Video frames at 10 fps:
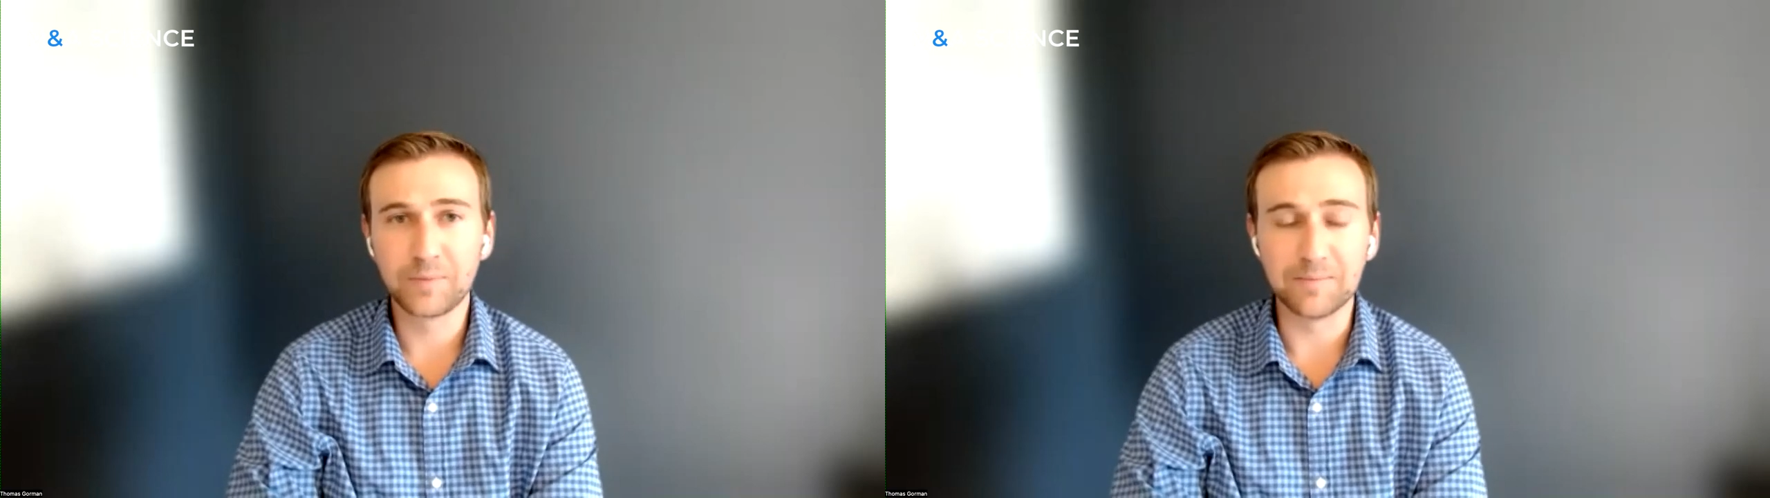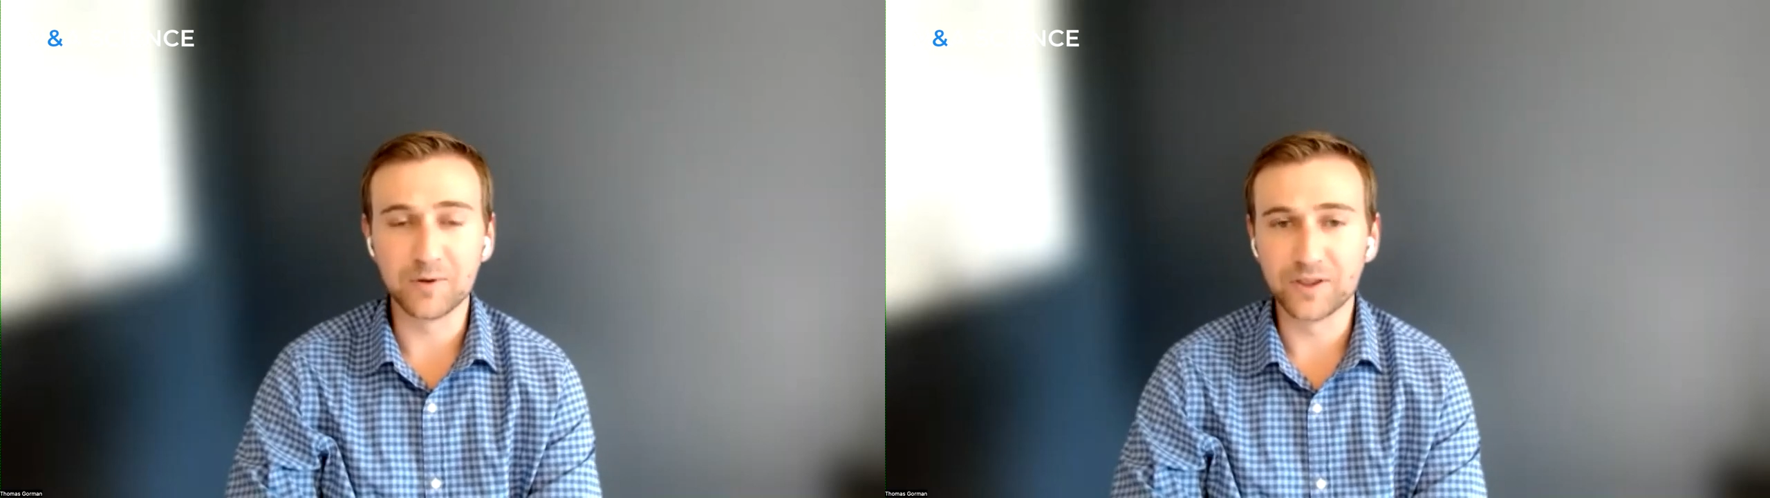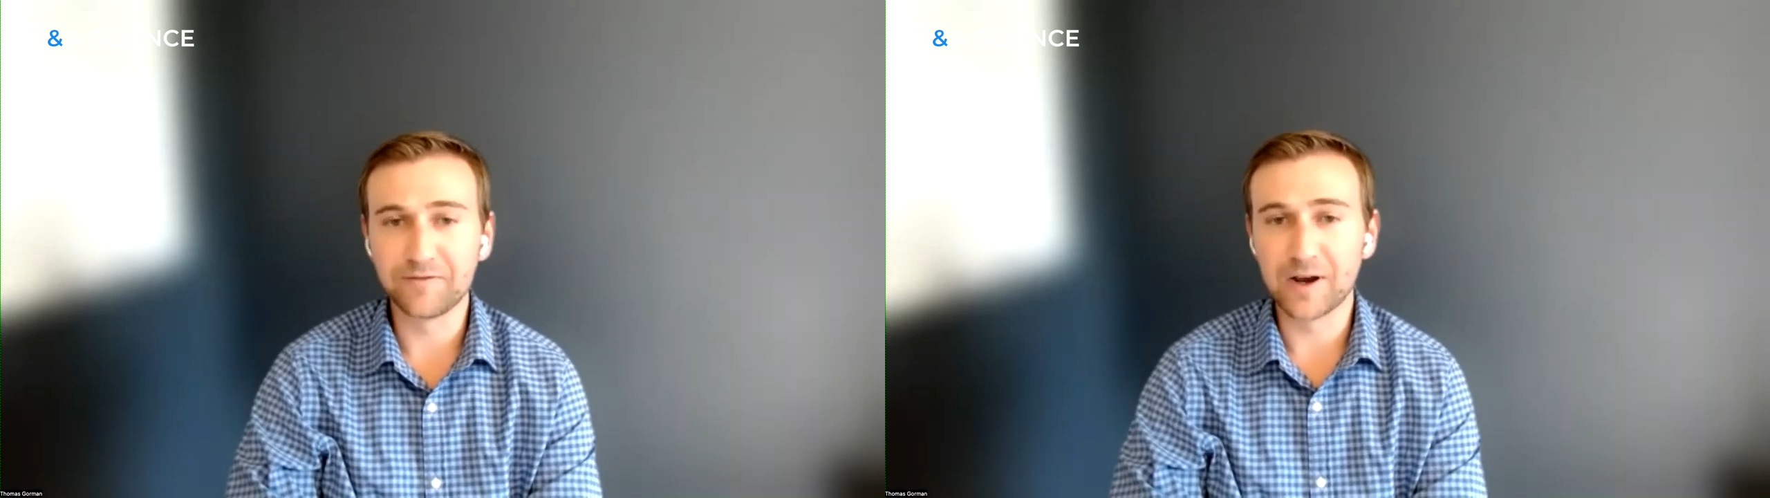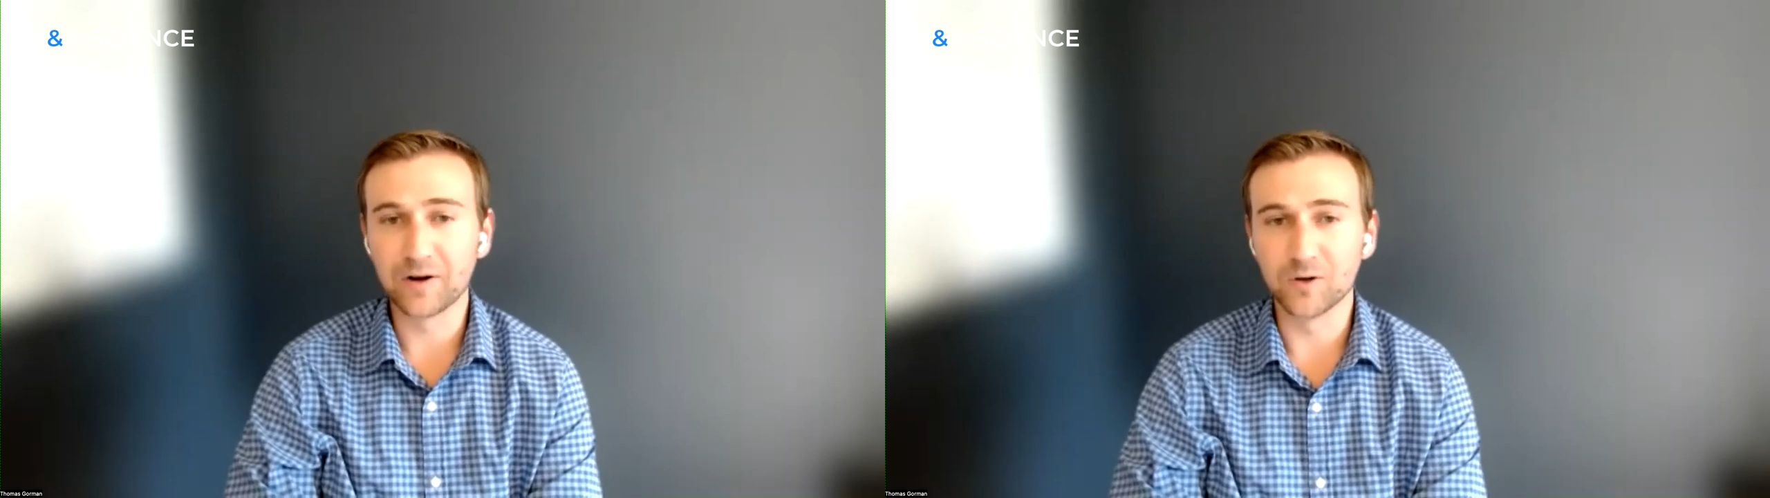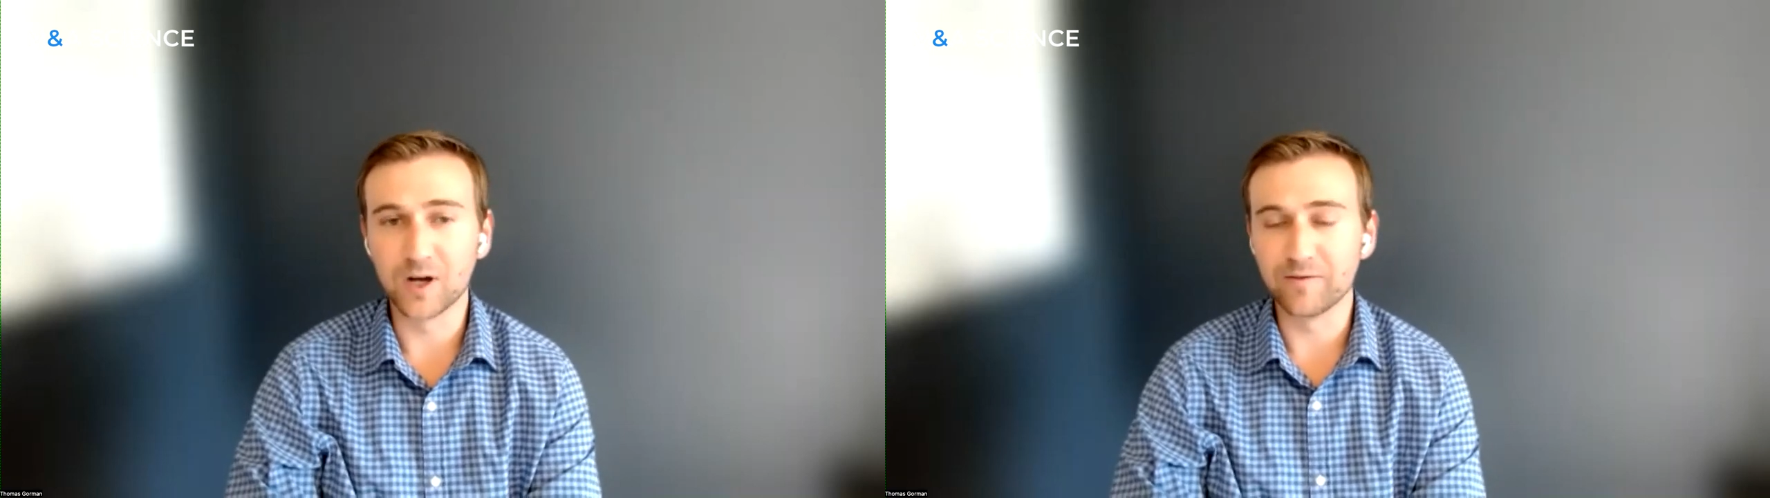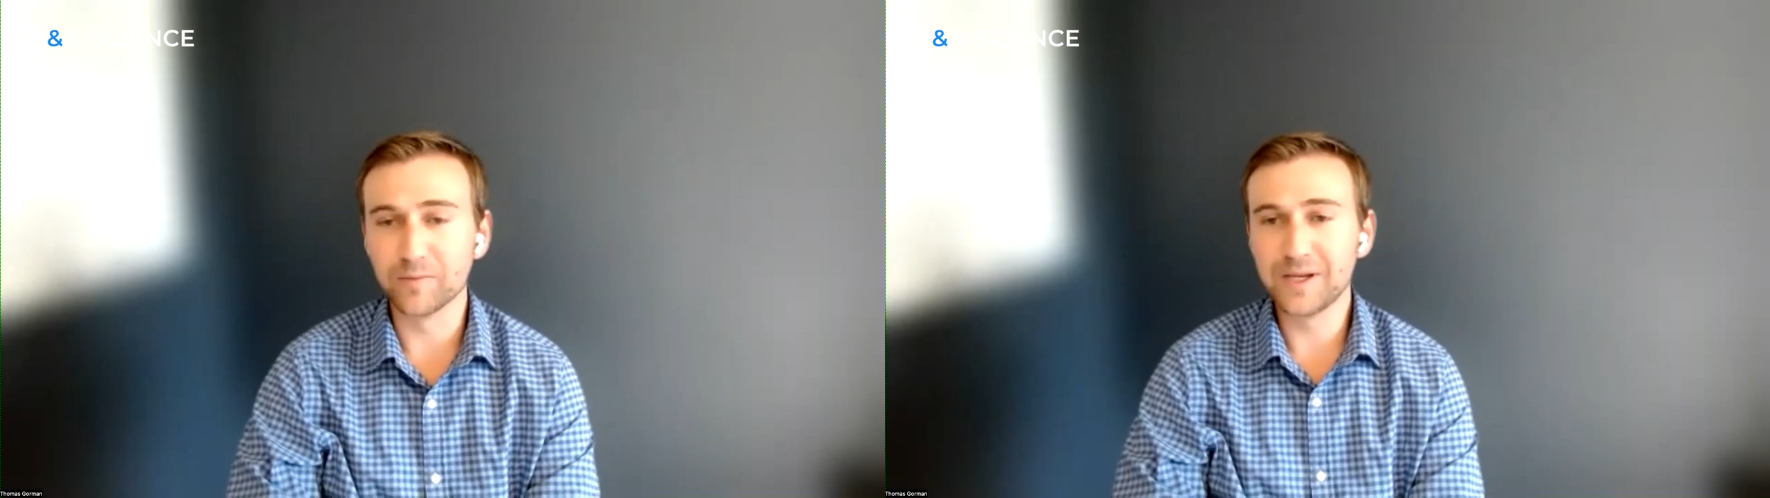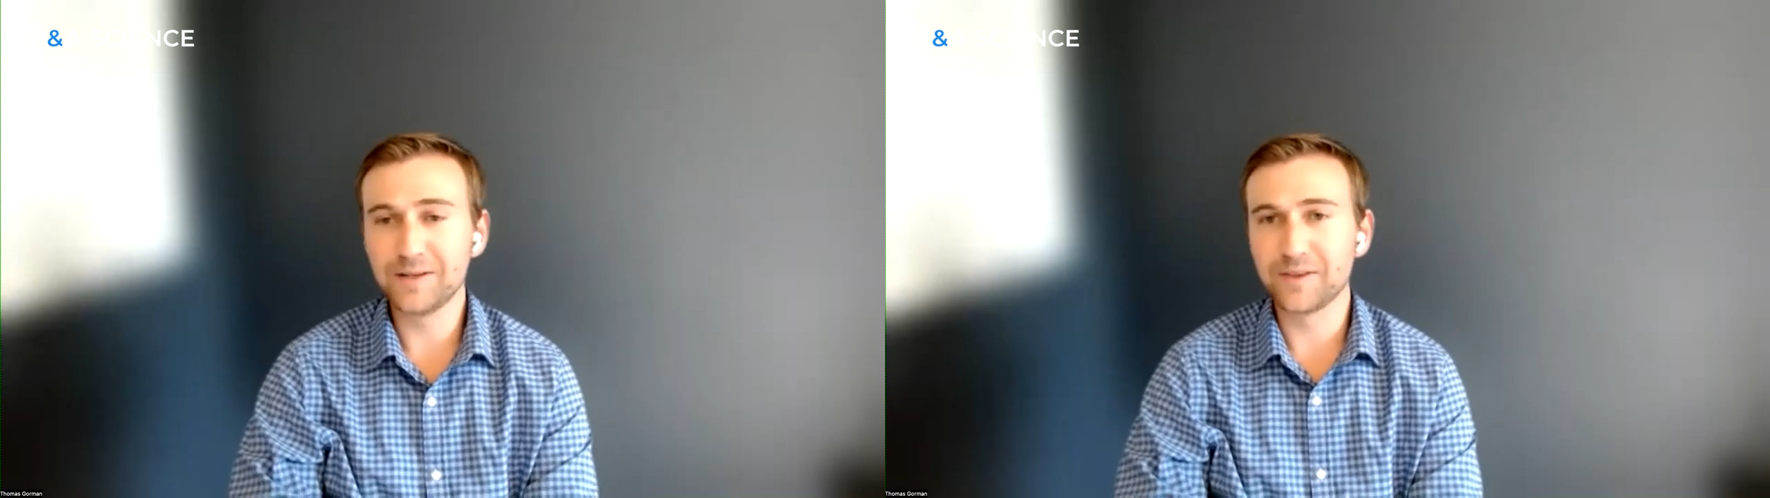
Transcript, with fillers: people in the federal government,